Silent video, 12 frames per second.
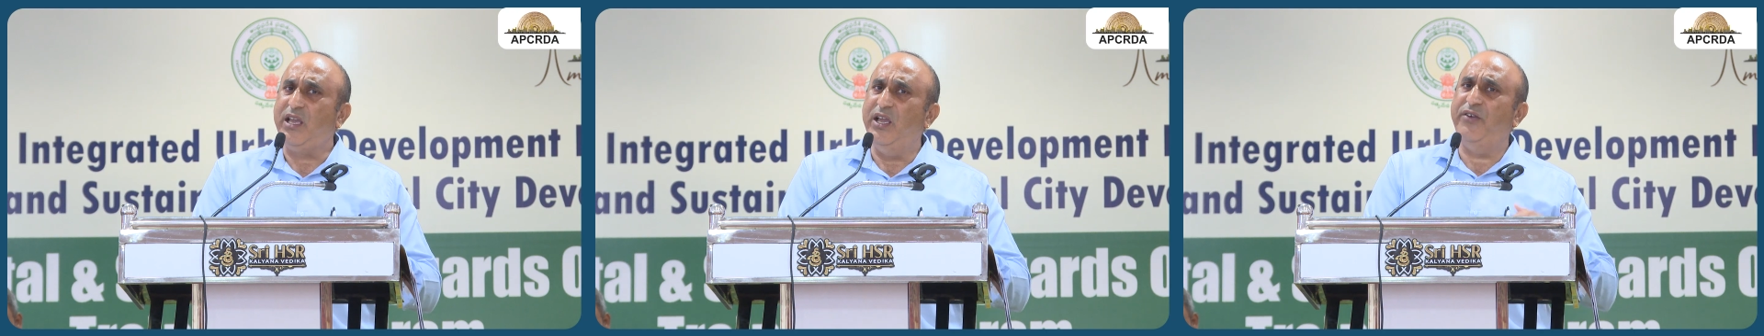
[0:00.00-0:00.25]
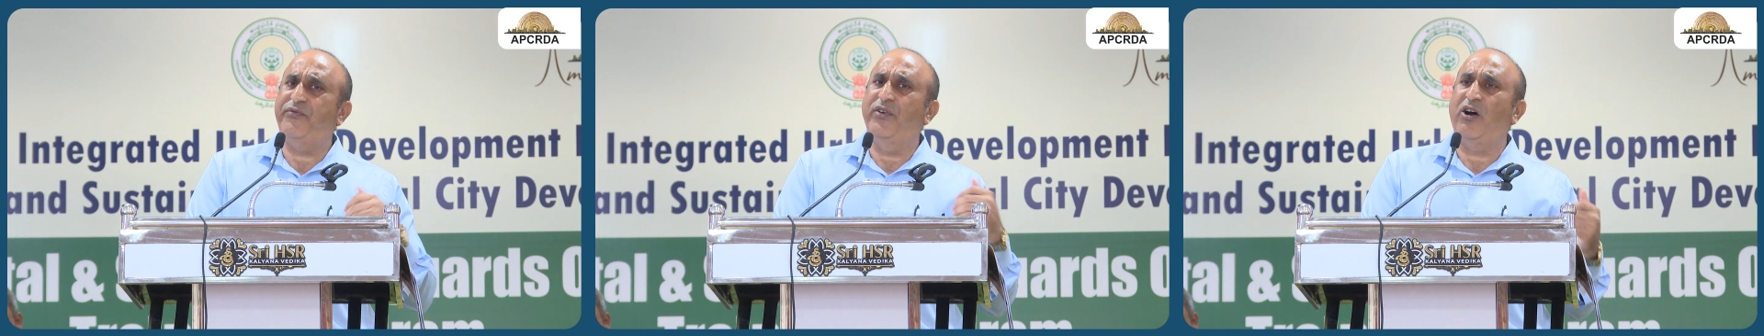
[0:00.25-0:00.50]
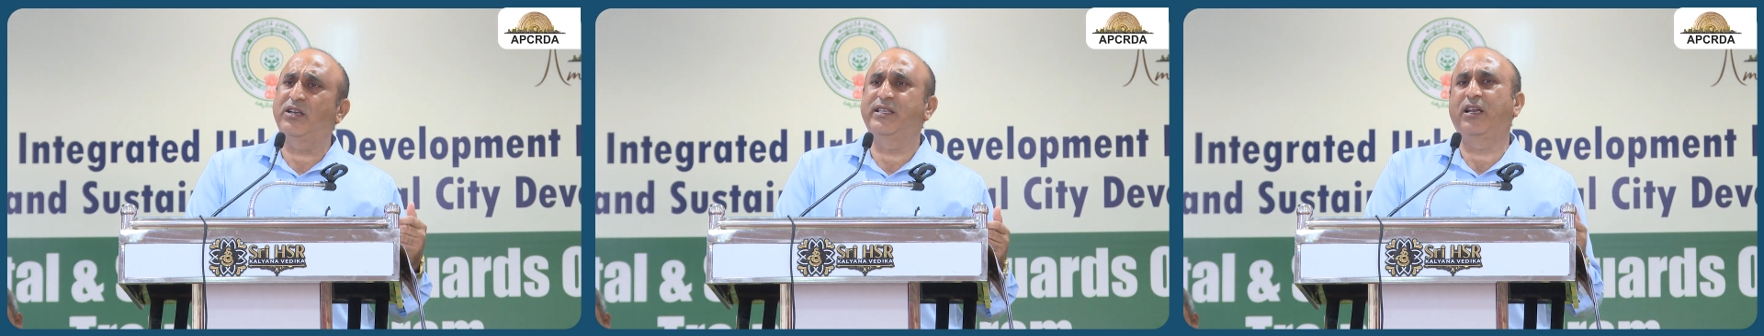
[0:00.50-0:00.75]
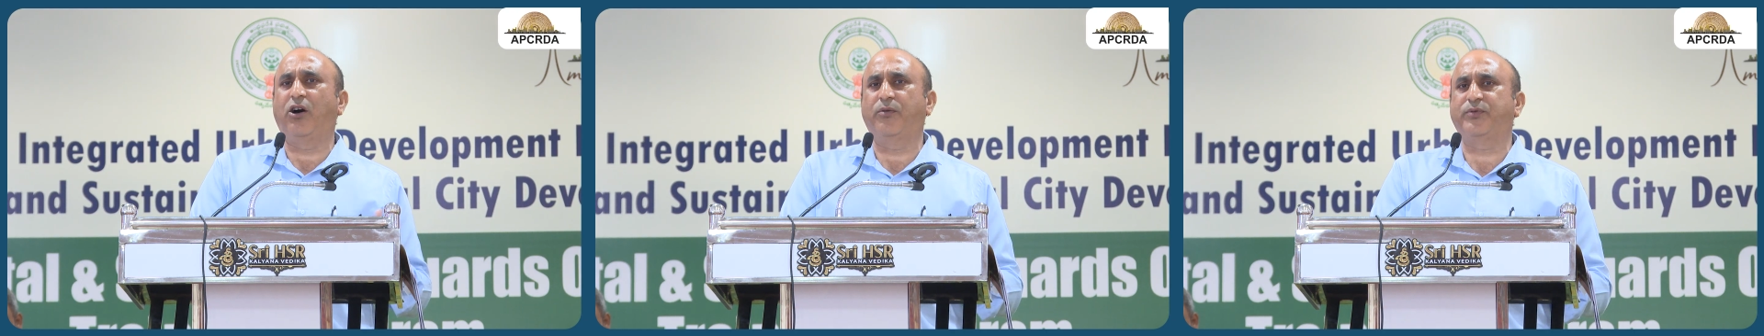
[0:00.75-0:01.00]
If not,
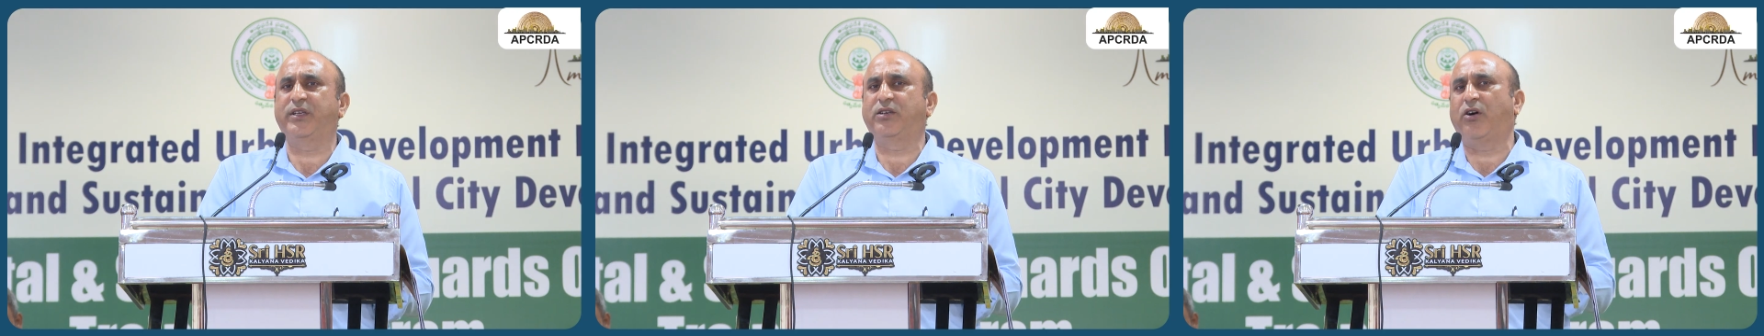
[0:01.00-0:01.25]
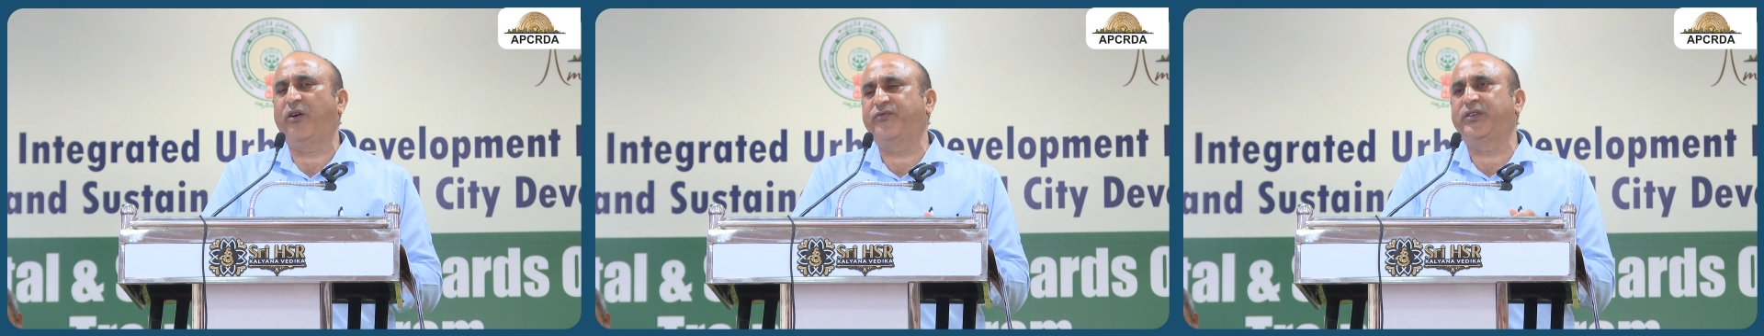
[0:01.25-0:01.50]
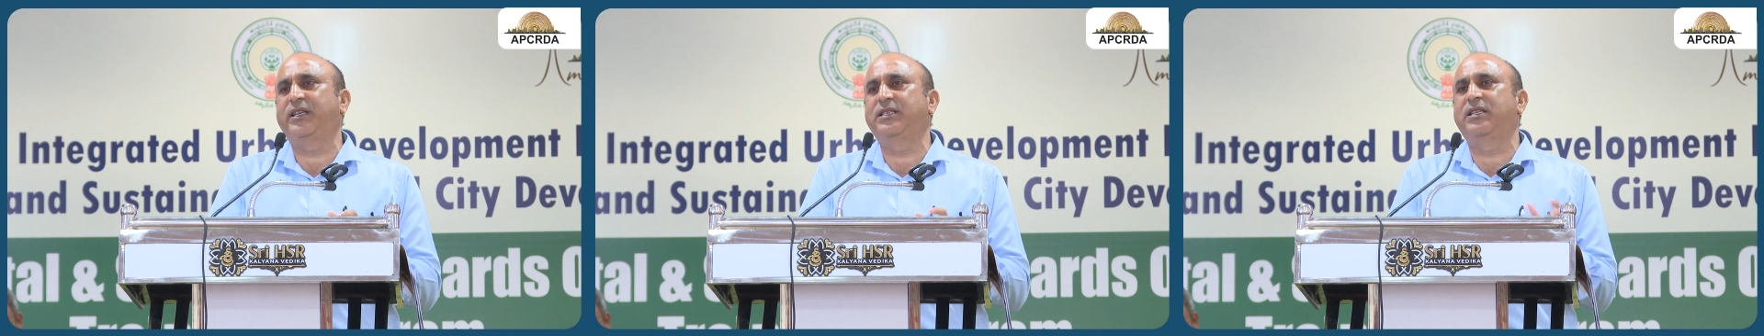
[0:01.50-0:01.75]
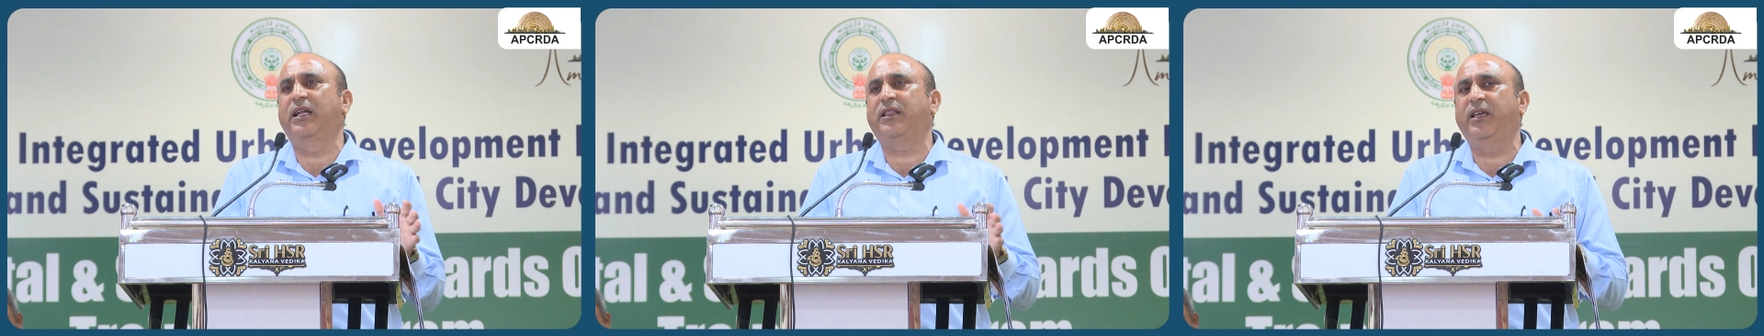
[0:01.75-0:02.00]
then offset. Offset is
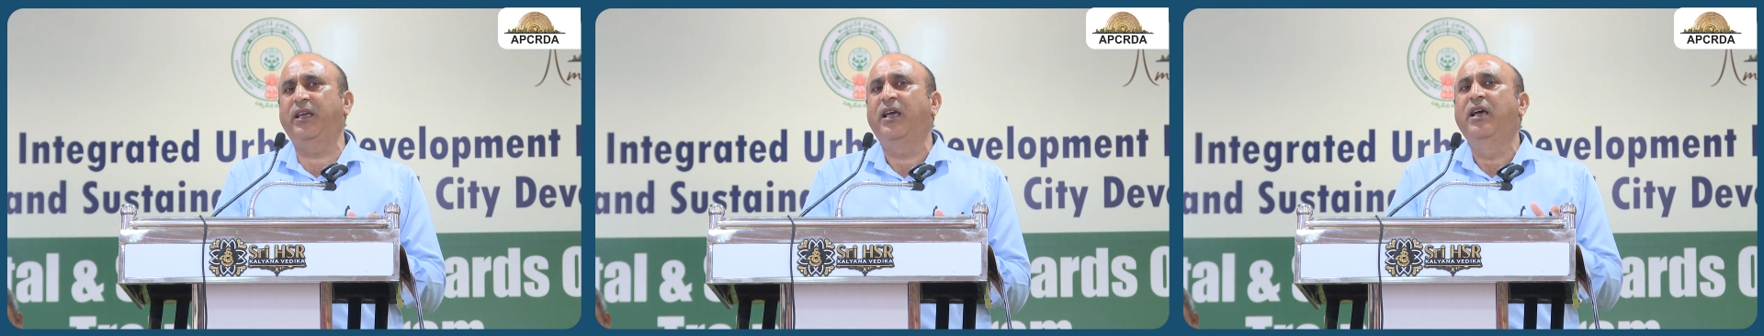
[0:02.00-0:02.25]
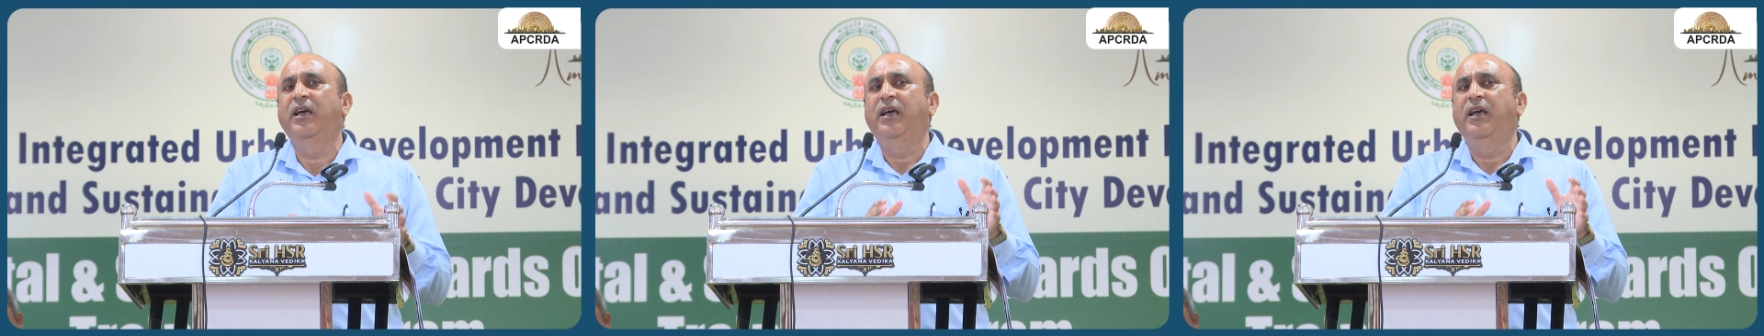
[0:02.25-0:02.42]
nothing.